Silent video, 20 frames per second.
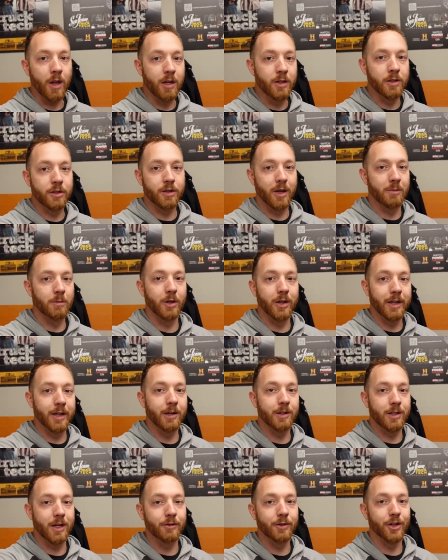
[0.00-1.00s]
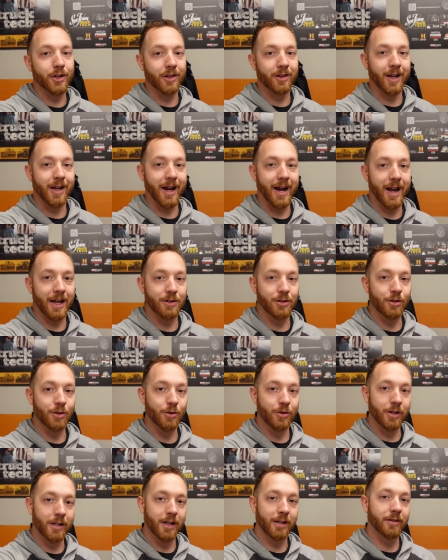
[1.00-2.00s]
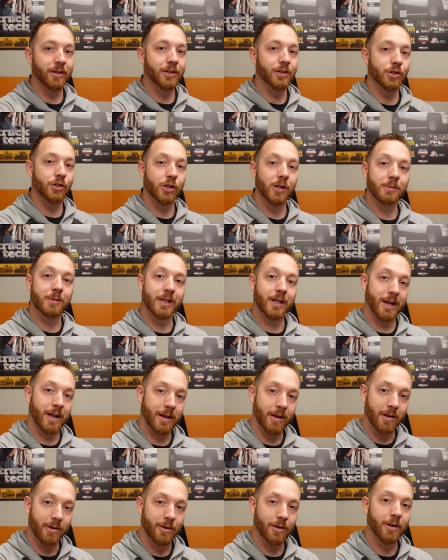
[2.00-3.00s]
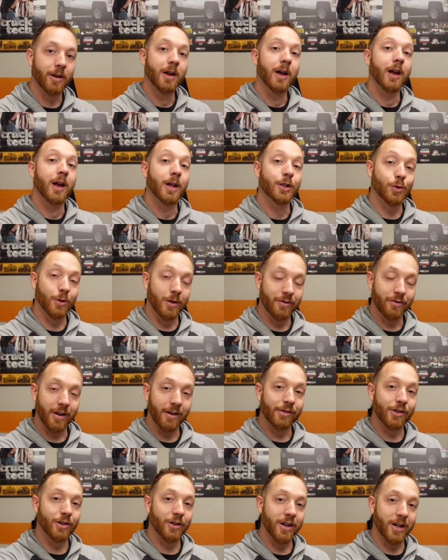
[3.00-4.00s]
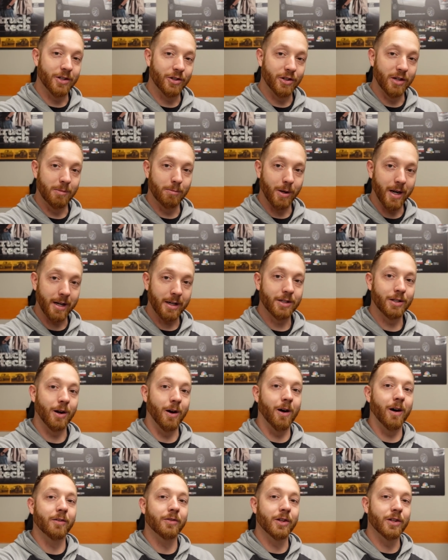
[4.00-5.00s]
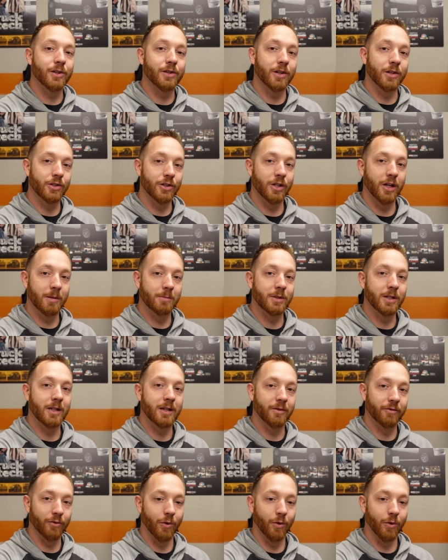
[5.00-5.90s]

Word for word: in summary, here's everything that I had to do to get these GMT 800, 2500 HD brakes on this GMT